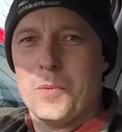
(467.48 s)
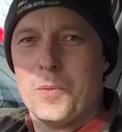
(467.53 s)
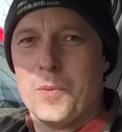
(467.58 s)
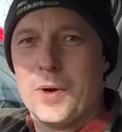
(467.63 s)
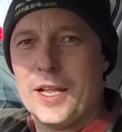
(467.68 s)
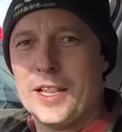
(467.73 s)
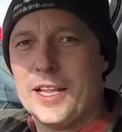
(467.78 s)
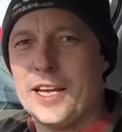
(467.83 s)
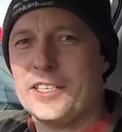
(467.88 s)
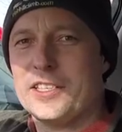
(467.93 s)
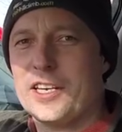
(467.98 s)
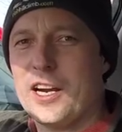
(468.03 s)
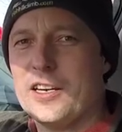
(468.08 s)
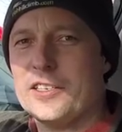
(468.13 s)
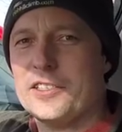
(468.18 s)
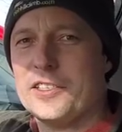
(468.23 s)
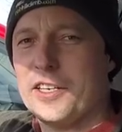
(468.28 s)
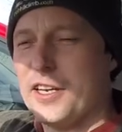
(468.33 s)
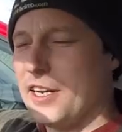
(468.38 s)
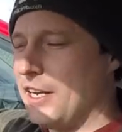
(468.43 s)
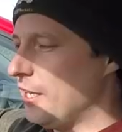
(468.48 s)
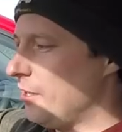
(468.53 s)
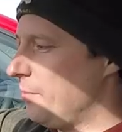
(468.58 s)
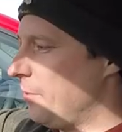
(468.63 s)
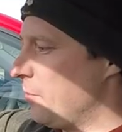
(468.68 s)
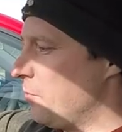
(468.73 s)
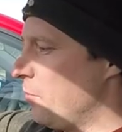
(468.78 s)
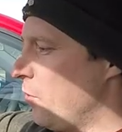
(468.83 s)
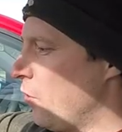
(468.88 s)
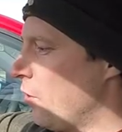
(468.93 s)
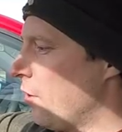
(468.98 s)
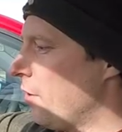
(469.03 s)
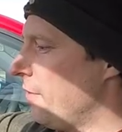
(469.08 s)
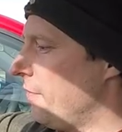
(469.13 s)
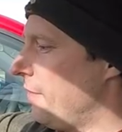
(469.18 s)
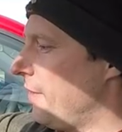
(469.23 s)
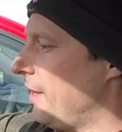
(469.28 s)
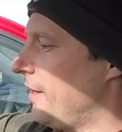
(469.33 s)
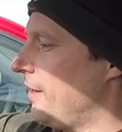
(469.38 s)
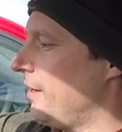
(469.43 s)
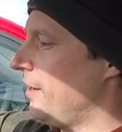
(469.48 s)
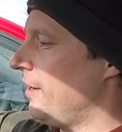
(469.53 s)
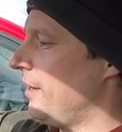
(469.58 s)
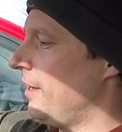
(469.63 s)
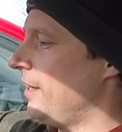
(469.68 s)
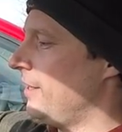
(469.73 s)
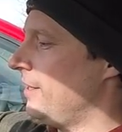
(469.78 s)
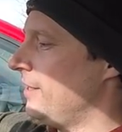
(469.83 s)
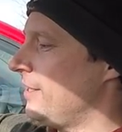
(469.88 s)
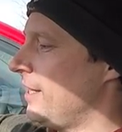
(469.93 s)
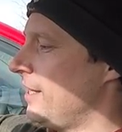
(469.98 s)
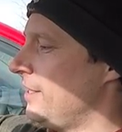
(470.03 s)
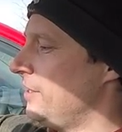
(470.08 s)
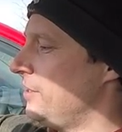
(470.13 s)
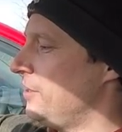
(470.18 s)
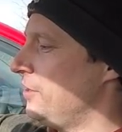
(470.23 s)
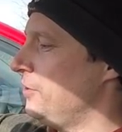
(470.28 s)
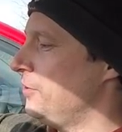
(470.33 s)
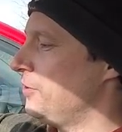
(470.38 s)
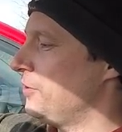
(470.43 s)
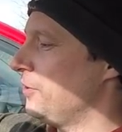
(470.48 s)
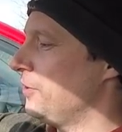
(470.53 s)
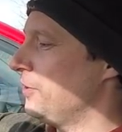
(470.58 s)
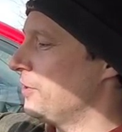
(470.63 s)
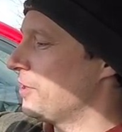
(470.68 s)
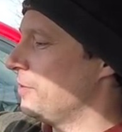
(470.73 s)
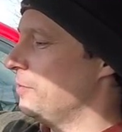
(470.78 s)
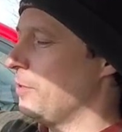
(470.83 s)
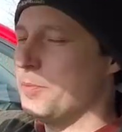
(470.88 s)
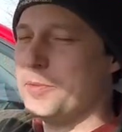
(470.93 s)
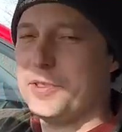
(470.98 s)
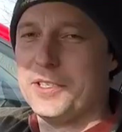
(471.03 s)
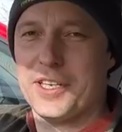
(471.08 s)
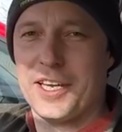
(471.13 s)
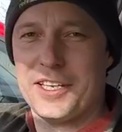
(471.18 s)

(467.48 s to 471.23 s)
Well, I charged it a little bit more than I had intended to, so it's come up to